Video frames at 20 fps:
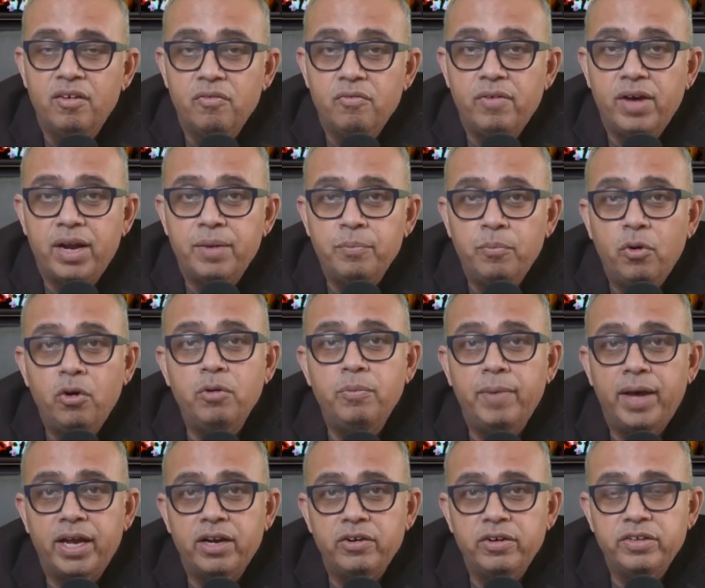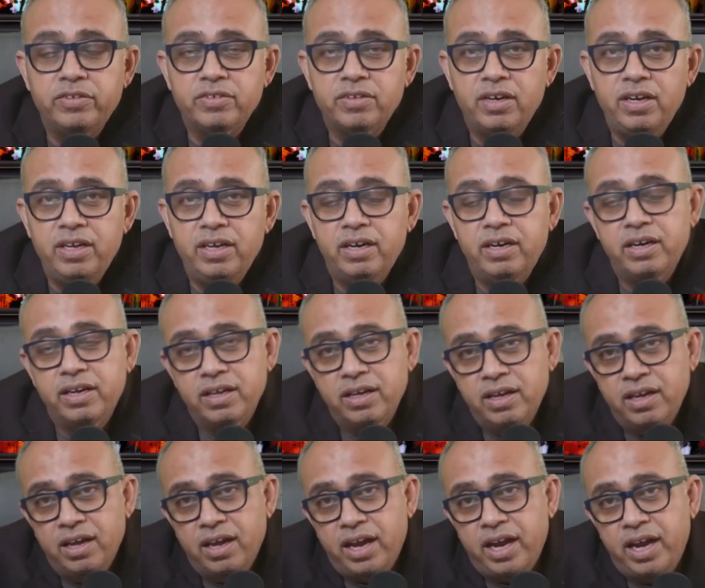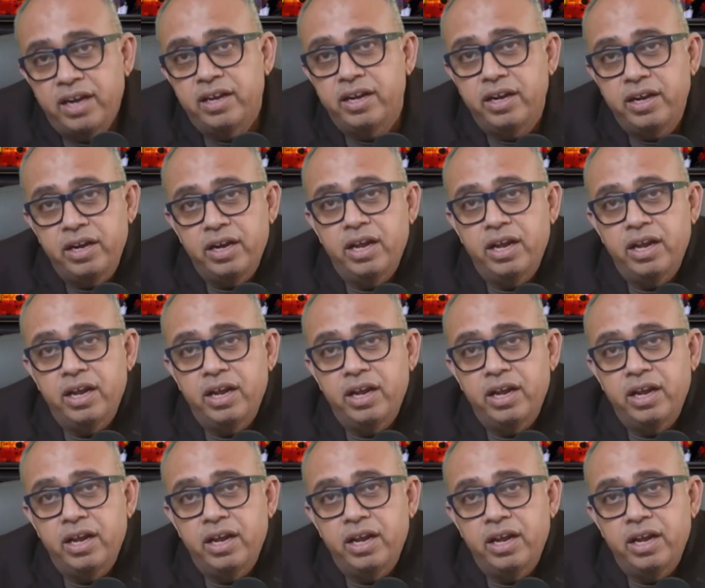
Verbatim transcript: where bone marrow is cleared and uh,